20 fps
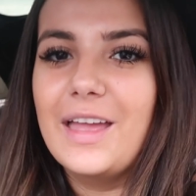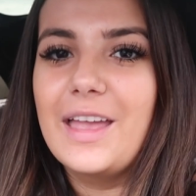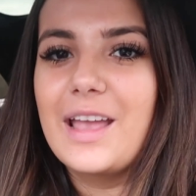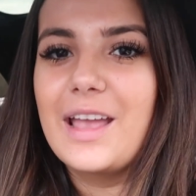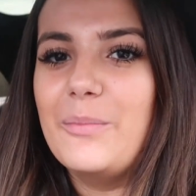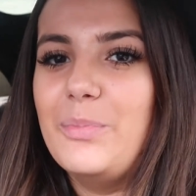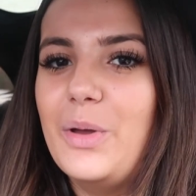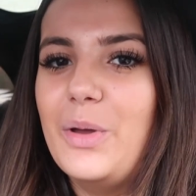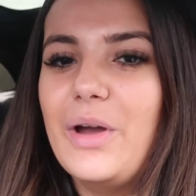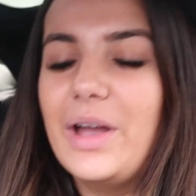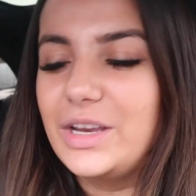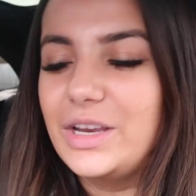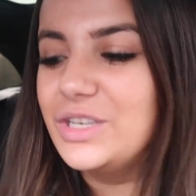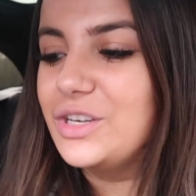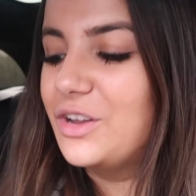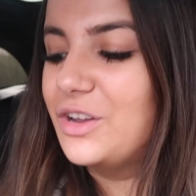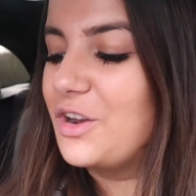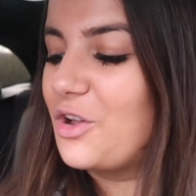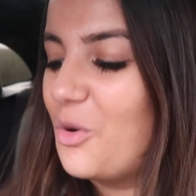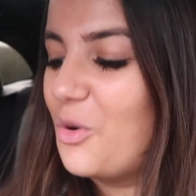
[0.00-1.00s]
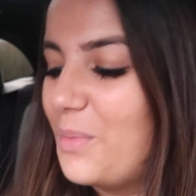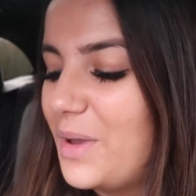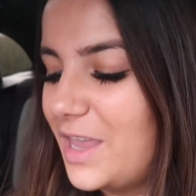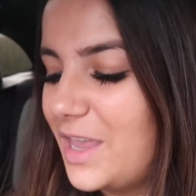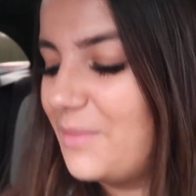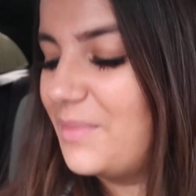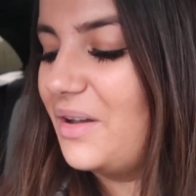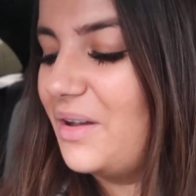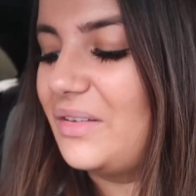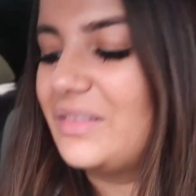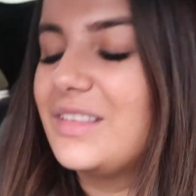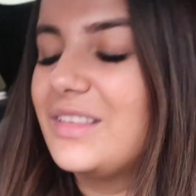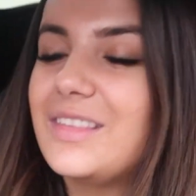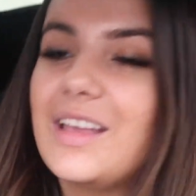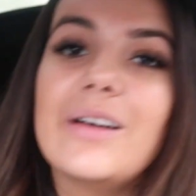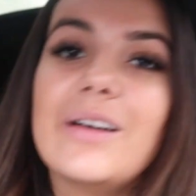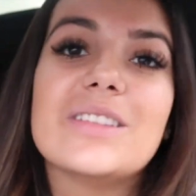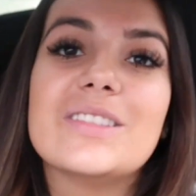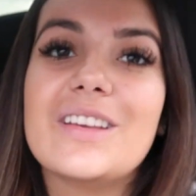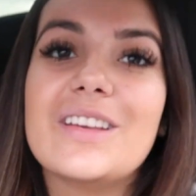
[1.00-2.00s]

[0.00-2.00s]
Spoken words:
Like, I'm not actually gonna go on my emails and stuff.